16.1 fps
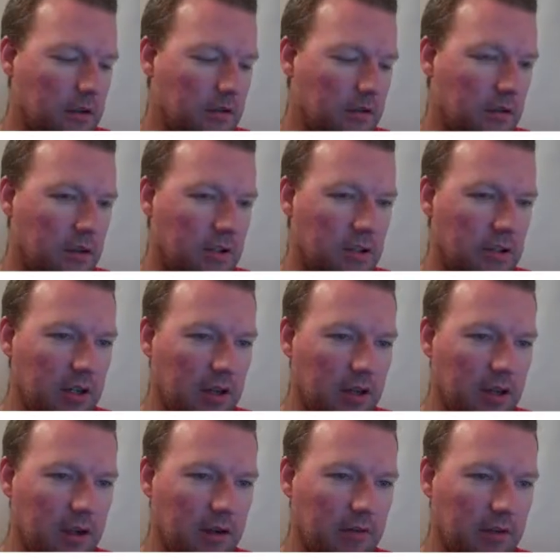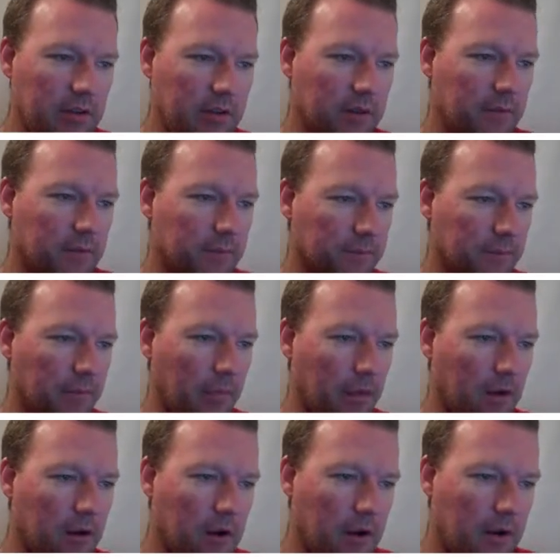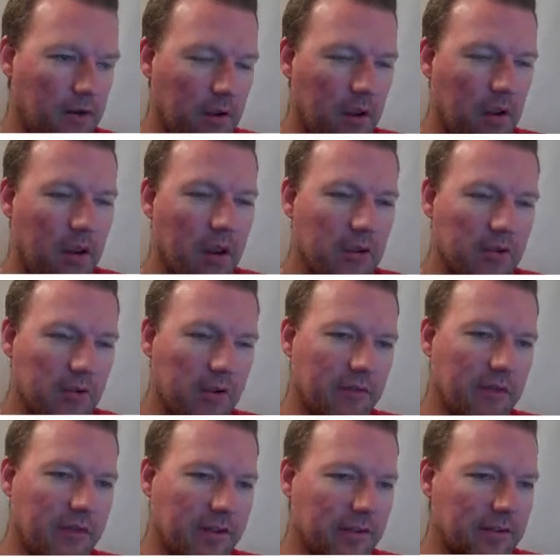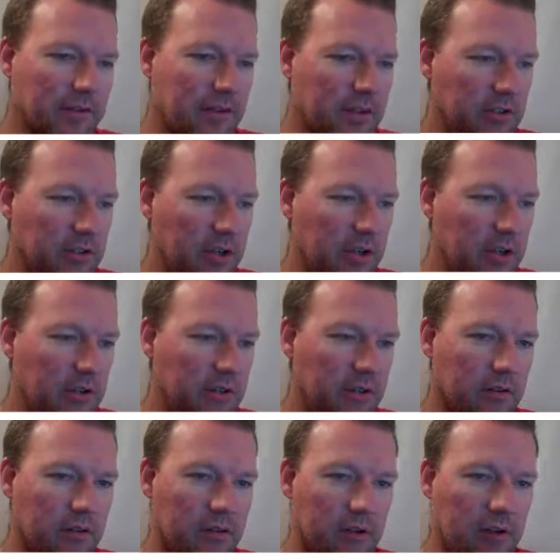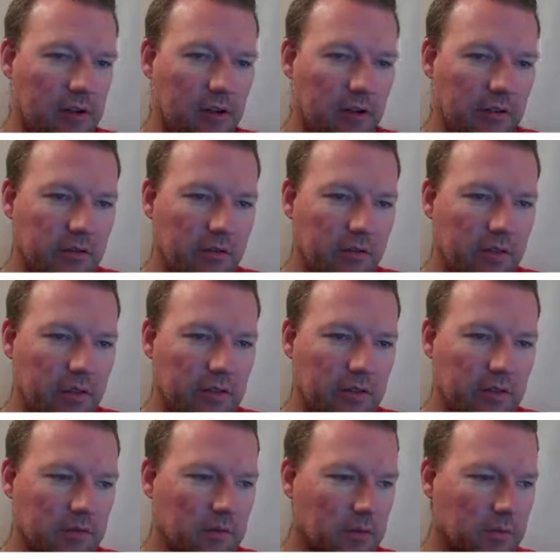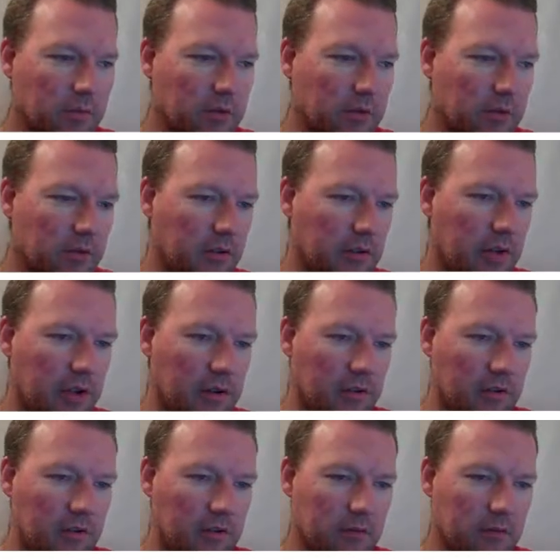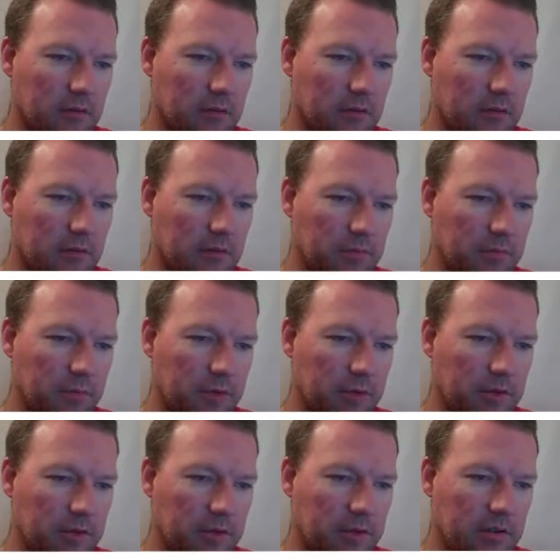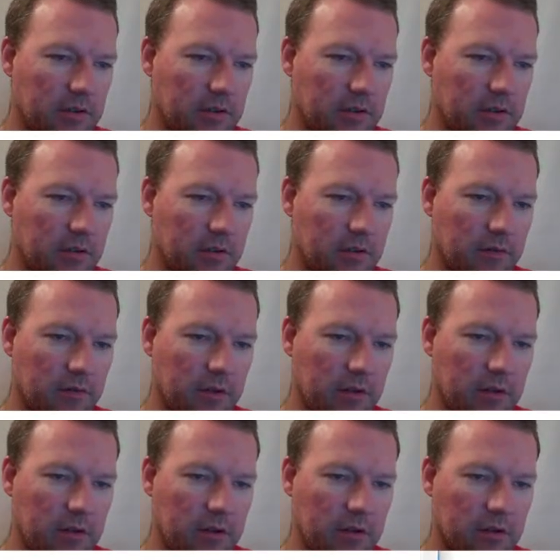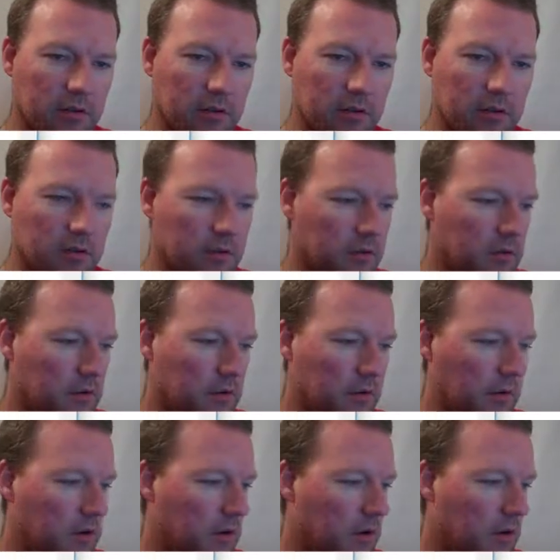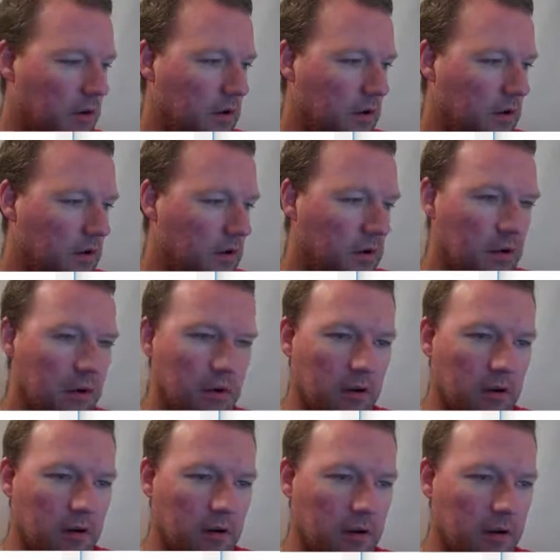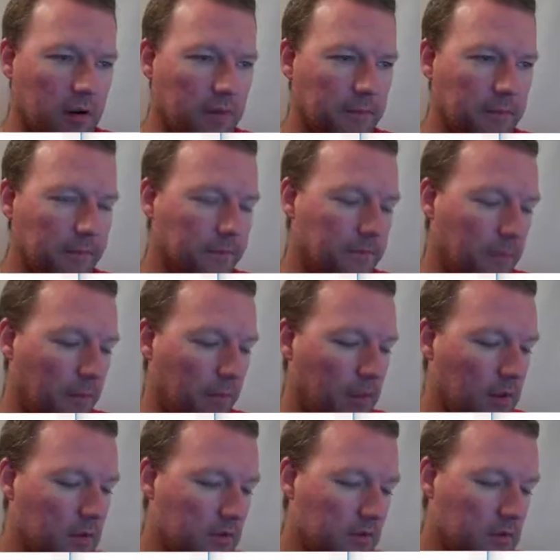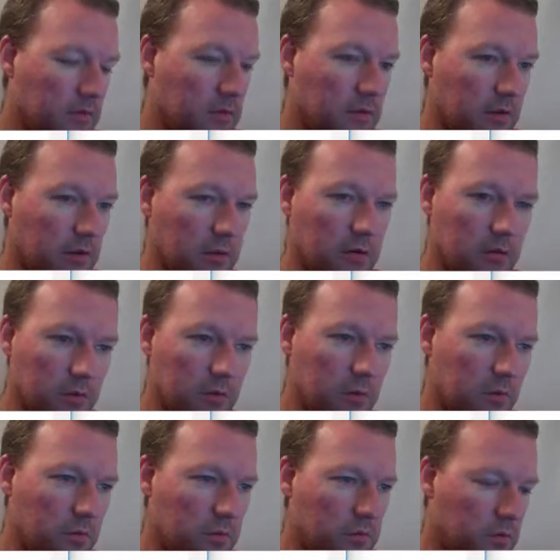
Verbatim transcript: to initiate everything. Alright, so everything is initiated. So this is what we're going to look at. I'm going to spread this out over here. Alright, so